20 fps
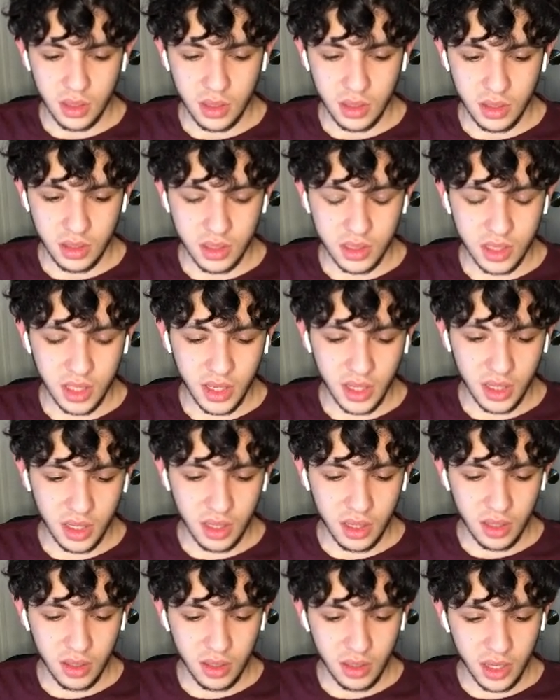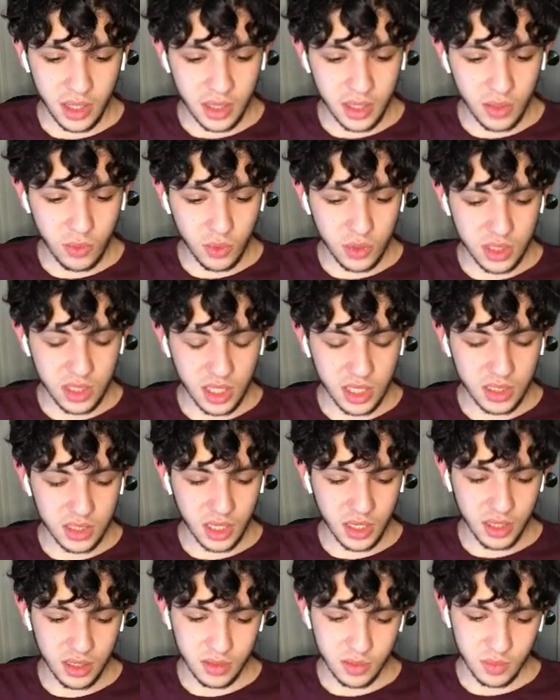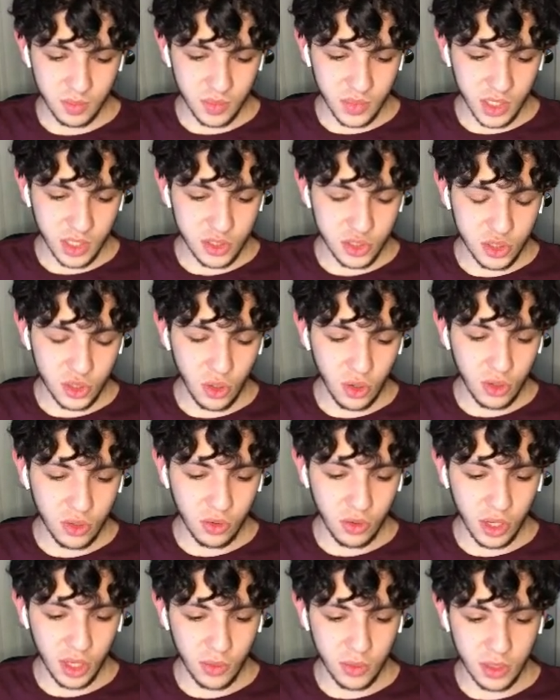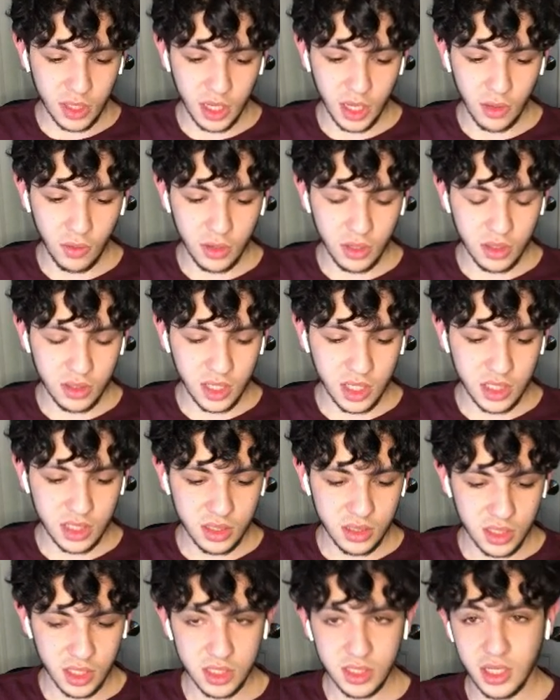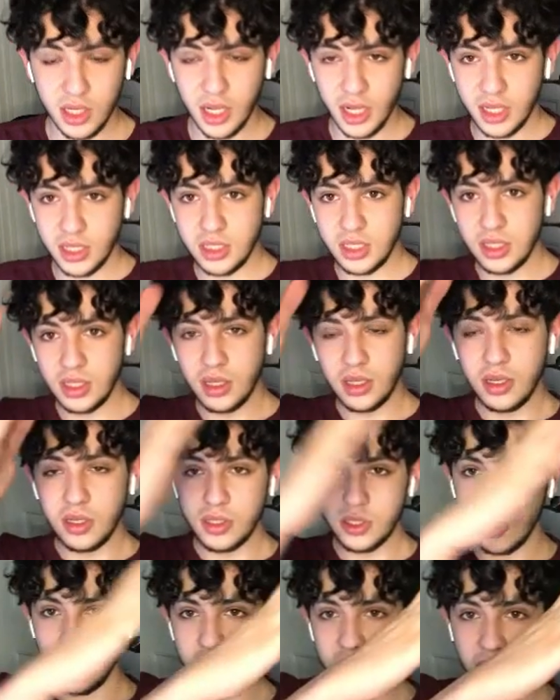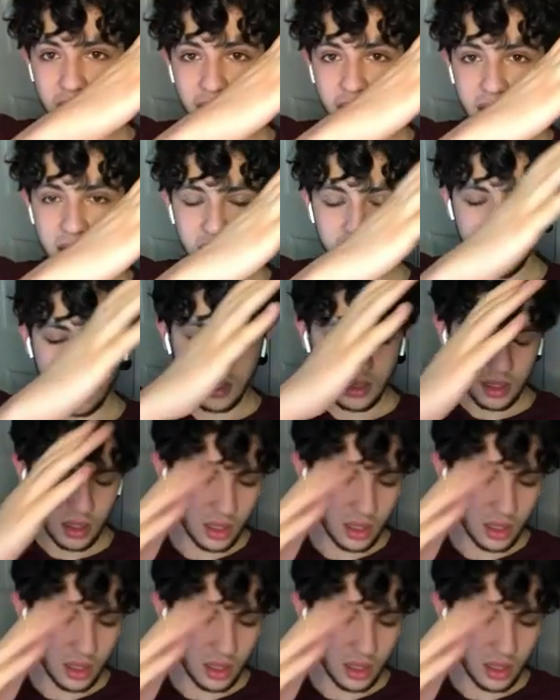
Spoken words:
cause like, and when these like, it's so annoying when you hit one of these, it's cause they're like so slanted.